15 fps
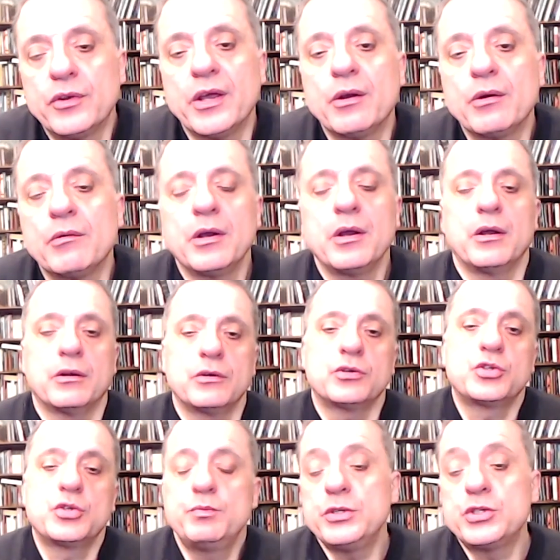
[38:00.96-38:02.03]
though,
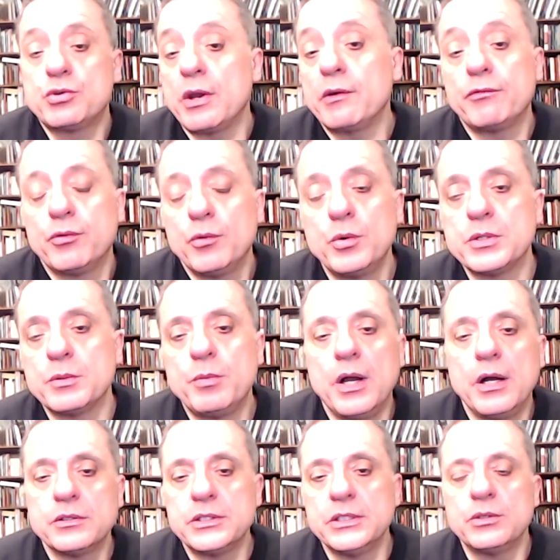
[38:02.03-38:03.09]
to be straightforward
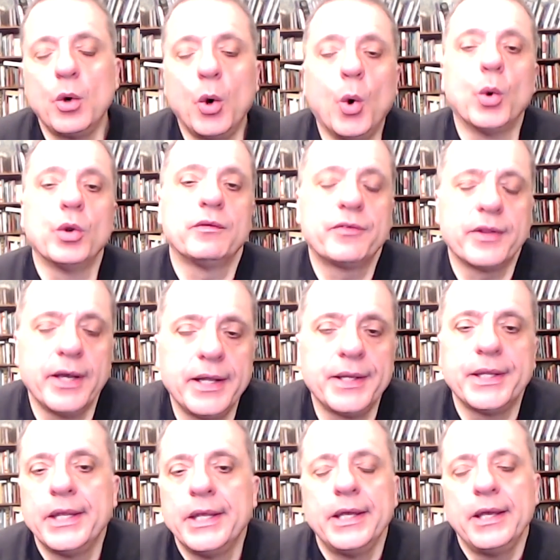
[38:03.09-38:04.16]
about it, all of
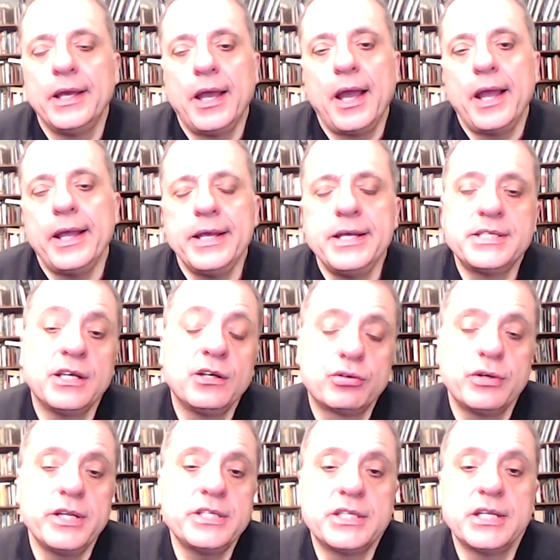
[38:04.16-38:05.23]
that is
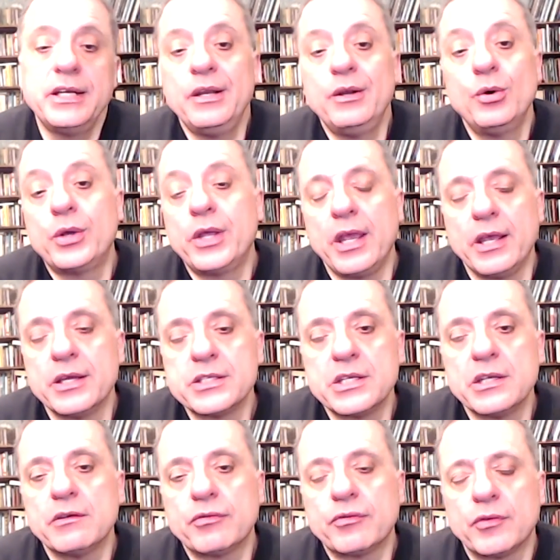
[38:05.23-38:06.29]
increasingly looking as
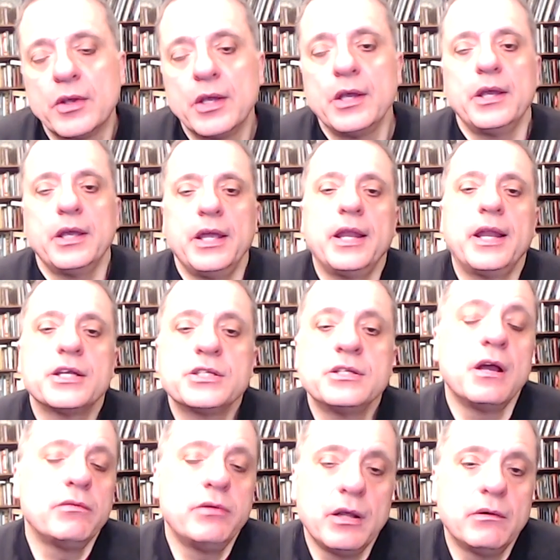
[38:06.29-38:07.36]
if it has
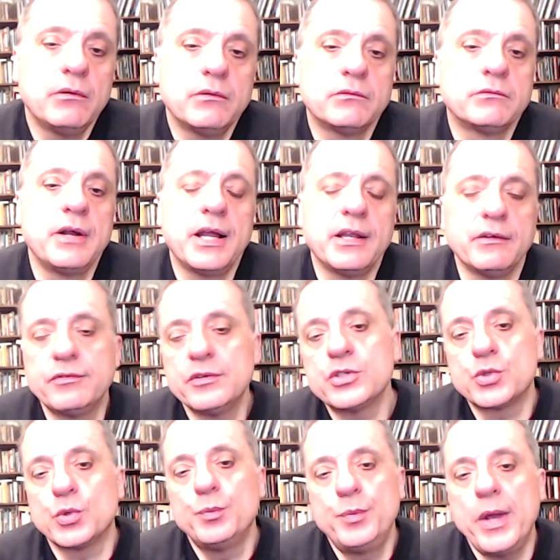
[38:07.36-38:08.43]
no real
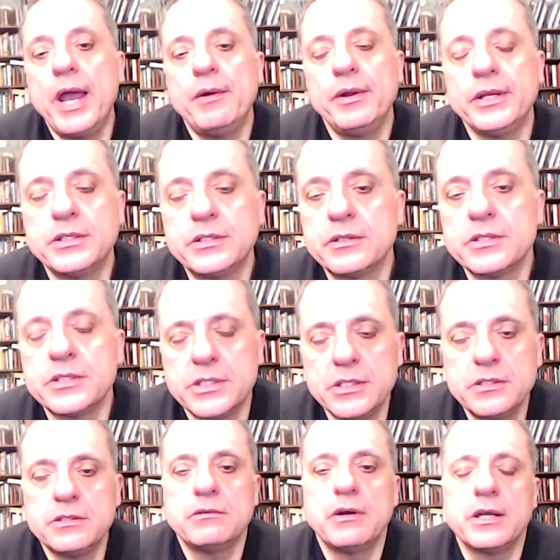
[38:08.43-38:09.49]
relevance or bearing to the
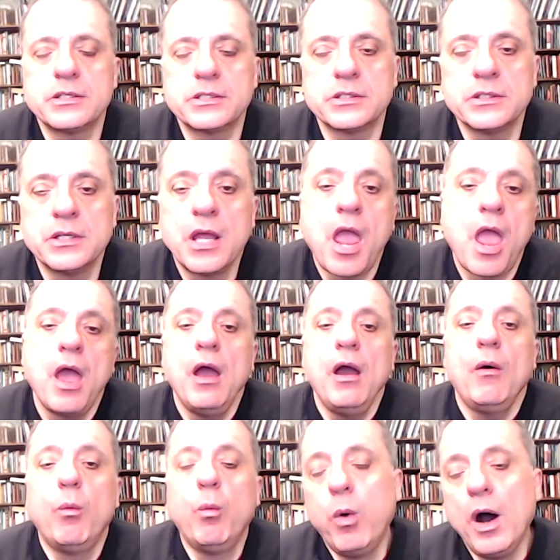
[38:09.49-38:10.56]
situation?
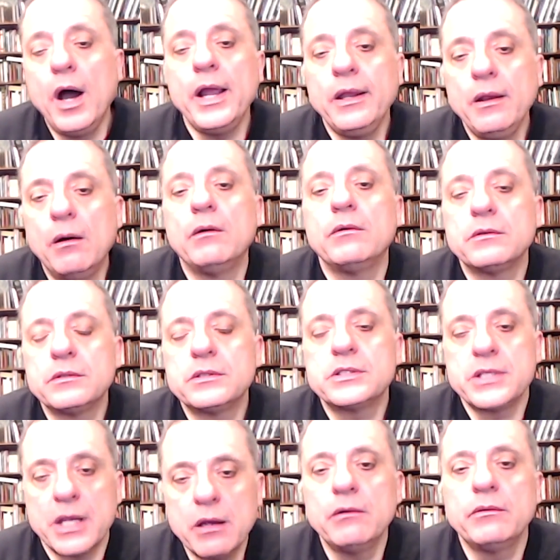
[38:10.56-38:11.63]
Why not
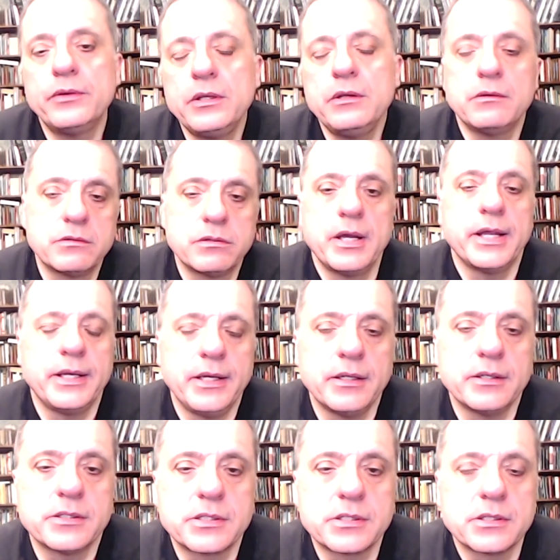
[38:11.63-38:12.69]
tell the
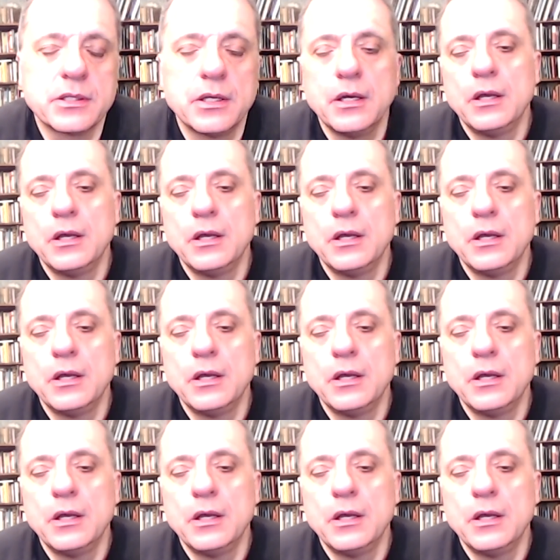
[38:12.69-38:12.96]
Ukrainians,